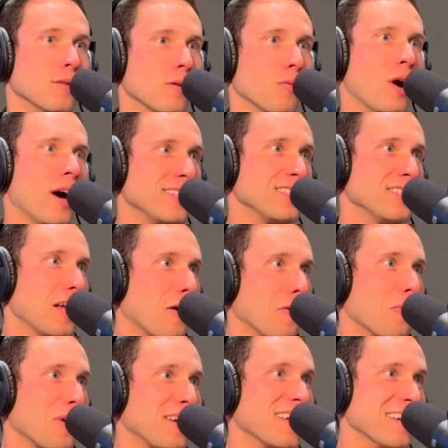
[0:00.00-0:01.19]
why is it not
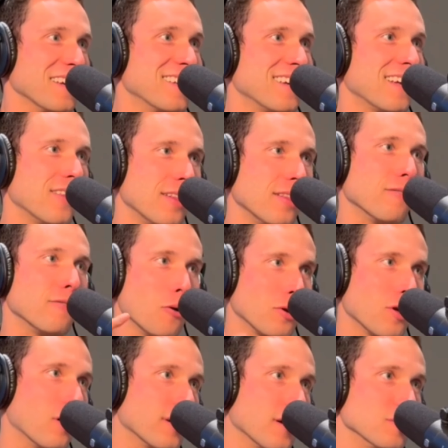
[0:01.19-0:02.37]
working? And then the phone
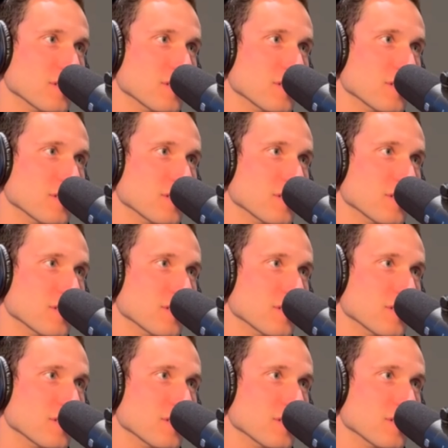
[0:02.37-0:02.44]
call comes